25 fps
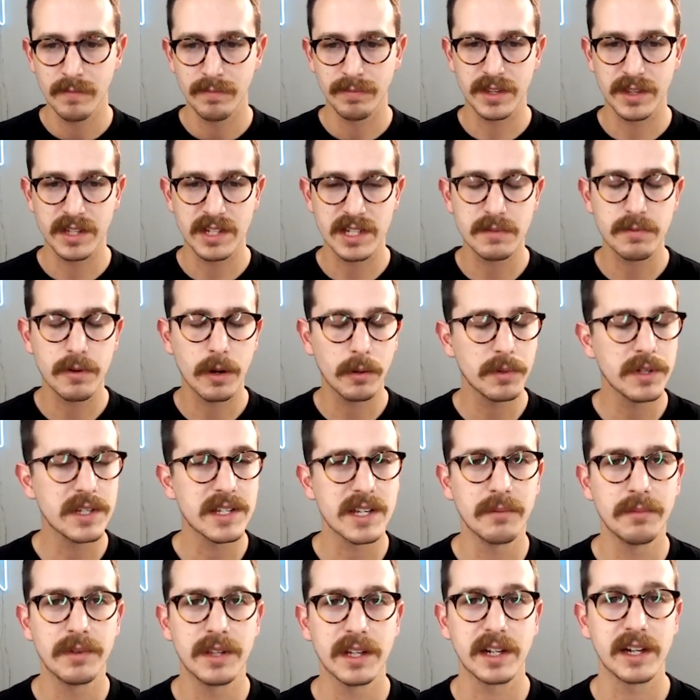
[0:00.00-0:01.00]
this is probably
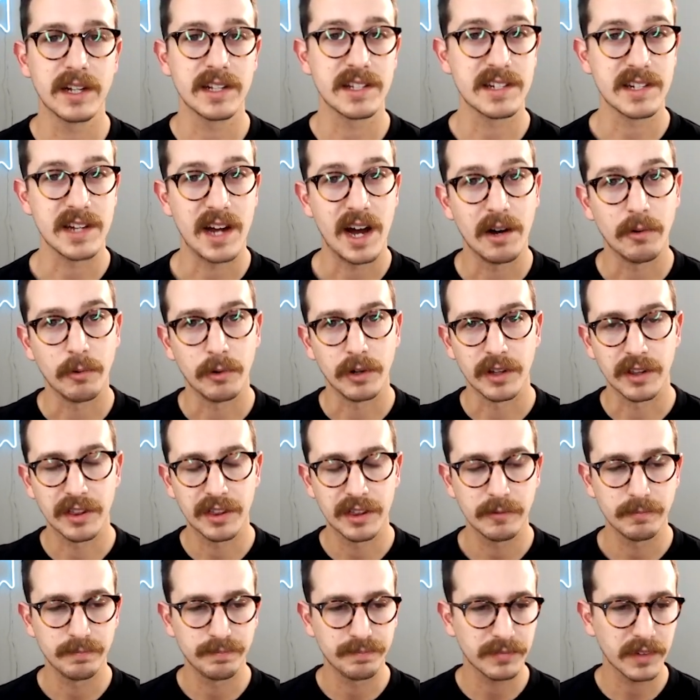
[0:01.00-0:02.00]
something I'd start with.